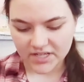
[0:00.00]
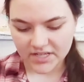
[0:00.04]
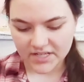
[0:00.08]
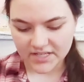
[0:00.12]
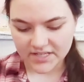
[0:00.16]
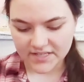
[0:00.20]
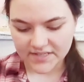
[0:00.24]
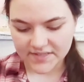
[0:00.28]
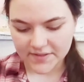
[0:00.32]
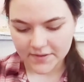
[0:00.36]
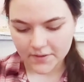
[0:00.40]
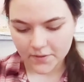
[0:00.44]

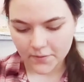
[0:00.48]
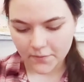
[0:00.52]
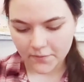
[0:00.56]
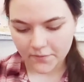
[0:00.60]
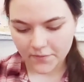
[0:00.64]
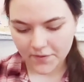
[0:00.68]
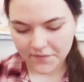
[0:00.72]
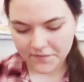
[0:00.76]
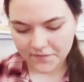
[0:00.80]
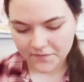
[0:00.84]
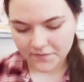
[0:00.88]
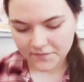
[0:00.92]
is
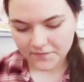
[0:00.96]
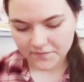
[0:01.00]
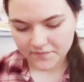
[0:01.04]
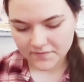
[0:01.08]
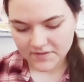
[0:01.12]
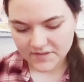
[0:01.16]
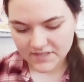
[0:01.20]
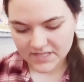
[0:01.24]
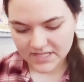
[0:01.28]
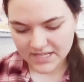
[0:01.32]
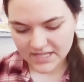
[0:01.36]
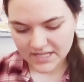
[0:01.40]

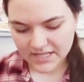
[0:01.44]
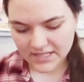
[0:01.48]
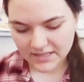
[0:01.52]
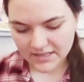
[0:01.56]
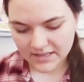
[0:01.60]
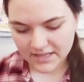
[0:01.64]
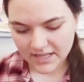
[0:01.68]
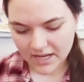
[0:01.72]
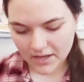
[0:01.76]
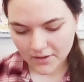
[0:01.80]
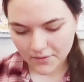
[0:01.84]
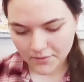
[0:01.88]

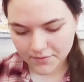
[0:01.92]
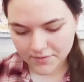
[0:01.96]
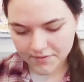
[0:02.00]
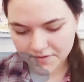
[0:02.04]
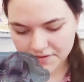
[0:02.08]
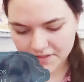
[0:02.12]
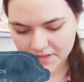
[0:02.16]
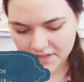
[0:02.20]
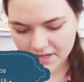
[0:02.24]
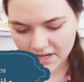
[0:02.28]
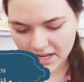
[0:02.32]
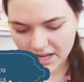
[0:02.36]

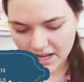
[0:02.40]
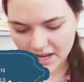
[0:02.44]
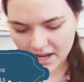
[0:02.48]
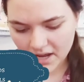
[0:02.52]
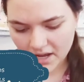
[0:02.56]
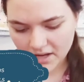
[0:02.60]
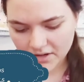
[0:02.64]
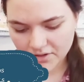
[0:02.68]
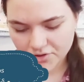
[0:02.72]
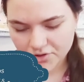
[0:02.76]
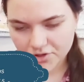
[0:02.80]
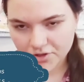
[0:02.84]

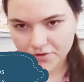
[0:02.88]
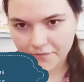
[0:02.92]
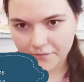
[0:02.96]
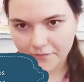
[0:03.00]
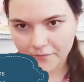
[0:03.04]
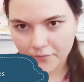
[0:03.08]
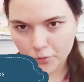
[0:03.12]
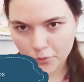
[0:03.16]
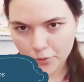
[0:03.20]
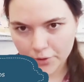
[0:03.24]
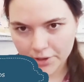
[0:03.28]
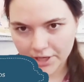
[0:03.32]

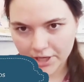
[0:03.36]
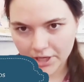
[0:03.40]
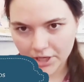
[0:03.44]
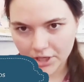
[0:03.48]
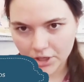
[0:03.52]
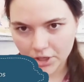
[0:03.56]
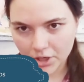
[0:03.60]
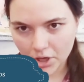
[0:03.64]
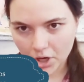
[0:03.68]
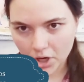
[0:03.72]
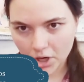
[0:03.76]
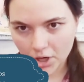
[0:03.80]
15,840
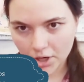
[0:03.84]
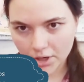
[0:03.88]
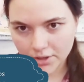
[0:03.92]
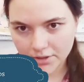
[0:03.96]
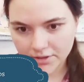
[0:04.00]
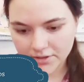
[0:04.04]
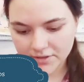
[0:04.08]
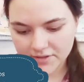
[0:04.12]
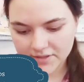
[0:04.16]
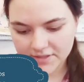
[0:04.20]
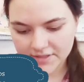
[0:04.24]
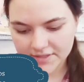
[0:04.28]

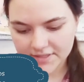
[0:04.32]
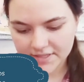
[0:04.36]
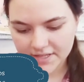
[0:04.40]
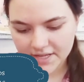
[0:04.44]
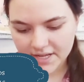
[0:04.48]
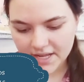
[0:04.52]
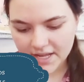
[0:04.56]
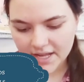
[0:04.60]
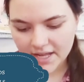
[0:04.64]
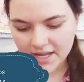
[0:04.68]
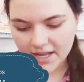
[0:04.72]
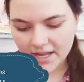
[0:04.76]

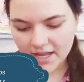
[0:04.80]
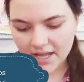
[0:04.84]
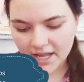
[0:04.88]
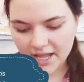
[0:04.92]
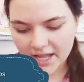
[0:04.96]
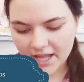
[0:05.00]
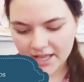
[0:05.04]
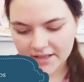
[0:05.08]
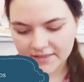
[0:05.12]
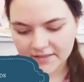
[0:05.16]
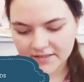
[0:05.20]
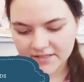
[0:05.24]
yards,
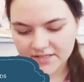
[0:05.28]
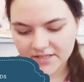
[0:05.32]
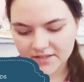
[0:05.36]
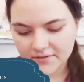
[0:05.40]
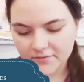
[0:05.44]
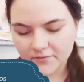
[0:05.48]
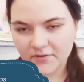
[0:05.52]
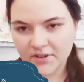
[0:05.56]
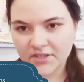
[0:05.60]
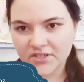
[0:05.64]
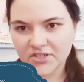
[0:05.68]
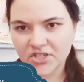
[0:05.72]
and
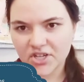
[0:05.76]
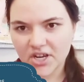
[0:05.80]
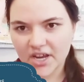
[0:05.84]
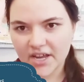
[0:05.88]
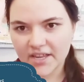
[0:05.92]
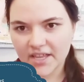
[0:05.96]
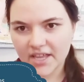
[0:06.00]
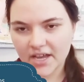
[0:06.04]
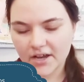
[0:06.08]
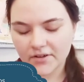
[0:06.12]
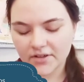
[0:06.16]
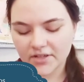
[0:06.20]
which
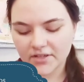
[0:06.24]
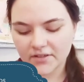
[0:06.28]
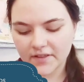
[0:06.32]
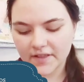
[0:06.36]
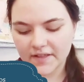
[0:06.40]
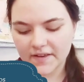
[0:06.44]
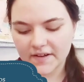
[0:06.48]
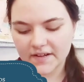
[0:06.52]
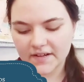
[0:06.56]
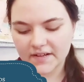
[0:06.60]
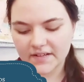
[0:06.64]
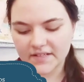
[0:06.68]
I
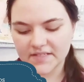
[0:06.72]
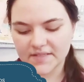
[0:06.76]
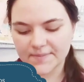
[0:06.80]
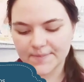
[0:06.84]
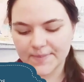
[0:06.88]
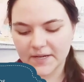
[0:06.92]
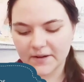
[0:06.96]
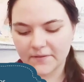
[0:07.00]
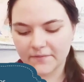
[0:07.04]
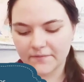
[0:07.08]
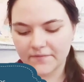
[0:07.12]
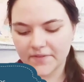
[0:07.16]
calculated is
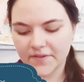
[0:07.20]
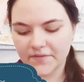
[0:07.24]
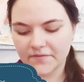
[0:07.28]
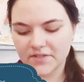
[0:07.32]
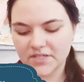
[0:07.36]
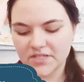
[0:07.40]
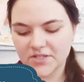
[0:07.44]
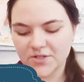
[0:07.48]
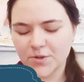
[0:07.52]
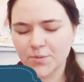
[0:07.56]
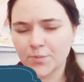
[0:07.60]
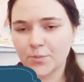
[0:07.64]
about
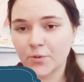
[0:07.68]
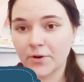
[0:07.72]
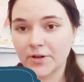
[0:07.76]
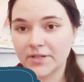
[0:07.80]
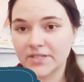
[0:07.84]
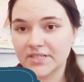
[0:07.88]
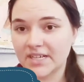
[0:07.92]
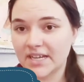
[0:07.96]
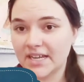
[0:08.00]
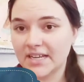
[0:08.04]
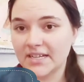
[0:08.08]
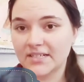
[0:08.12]

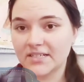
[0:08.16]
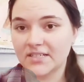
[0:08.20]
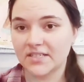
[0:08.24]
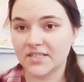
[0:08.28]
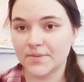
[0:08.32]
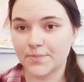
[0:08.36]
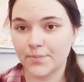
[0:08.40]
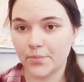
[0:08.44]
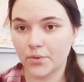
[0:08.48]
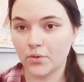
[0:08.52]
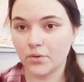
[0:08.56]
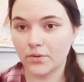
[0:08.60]
52.8
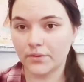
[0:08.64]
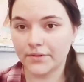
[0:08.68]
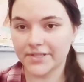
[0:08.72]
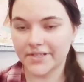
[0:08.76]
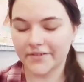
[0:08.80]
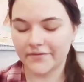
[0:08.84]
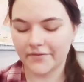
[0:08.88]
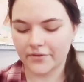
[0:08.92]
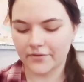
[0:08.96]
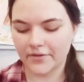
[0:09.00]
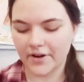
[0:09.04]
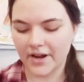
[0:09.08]

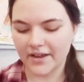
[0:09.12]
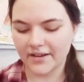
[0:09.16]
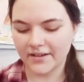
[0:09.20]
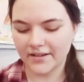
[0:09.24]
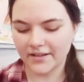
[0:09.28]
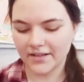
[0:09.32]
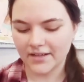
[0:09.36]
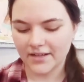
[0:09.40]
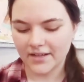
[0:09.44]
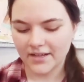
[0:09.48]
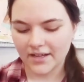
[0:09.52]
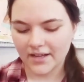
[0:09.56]
spools of
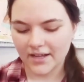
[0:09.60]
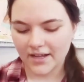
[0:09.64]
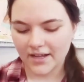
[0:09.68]
thread.